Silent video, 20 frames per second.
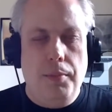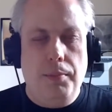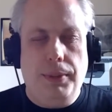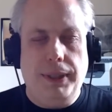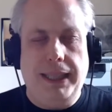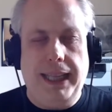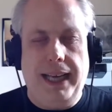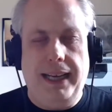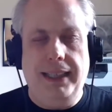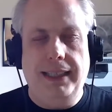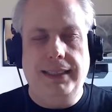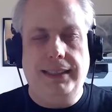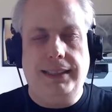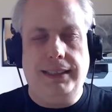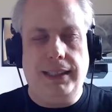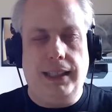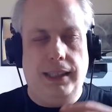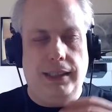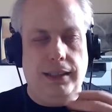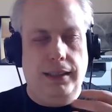but that
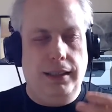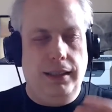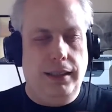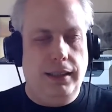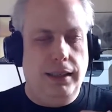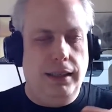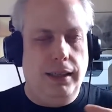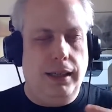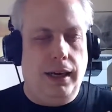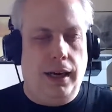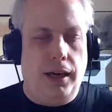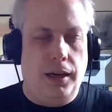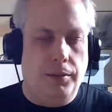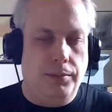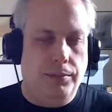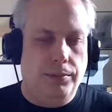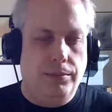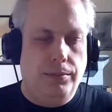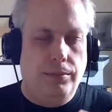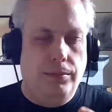is
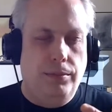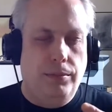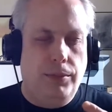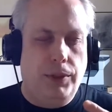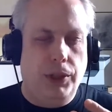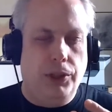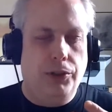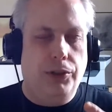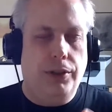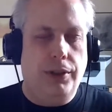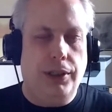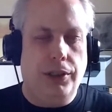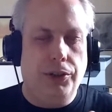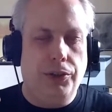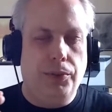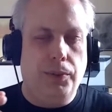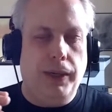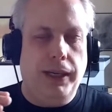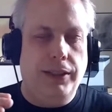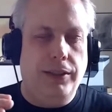um, there's
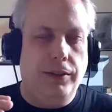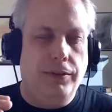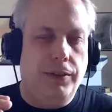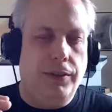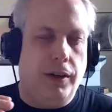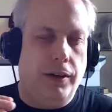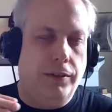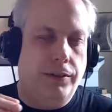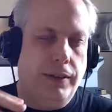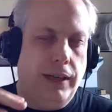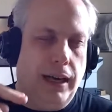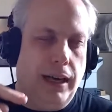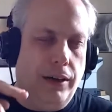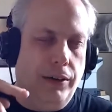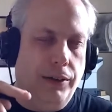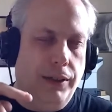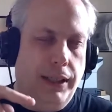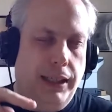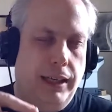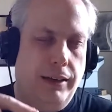there's ways of, of not
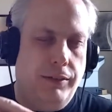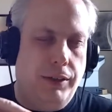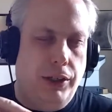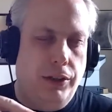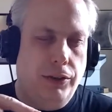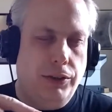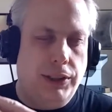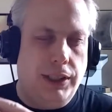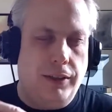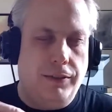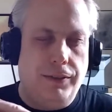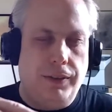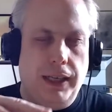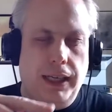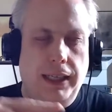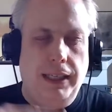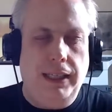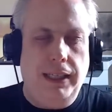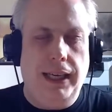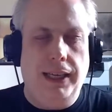only giving you stuff
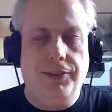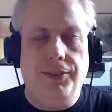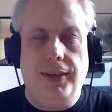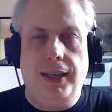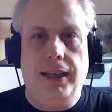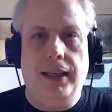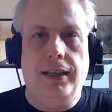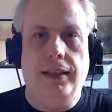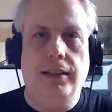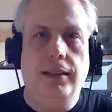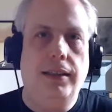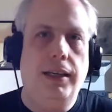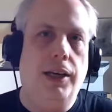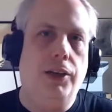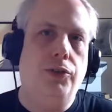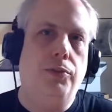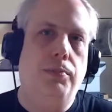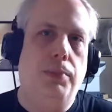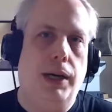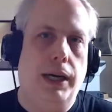like yes and
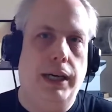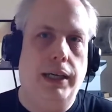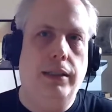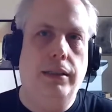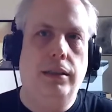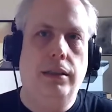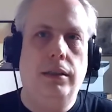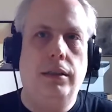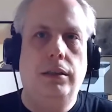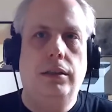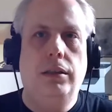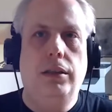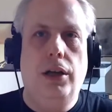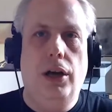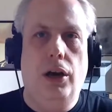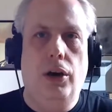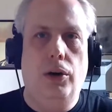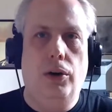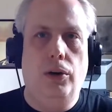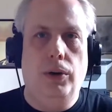yes but
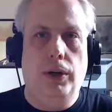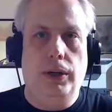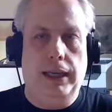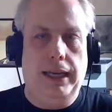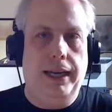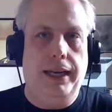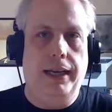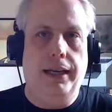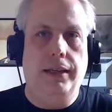no mm-hmm.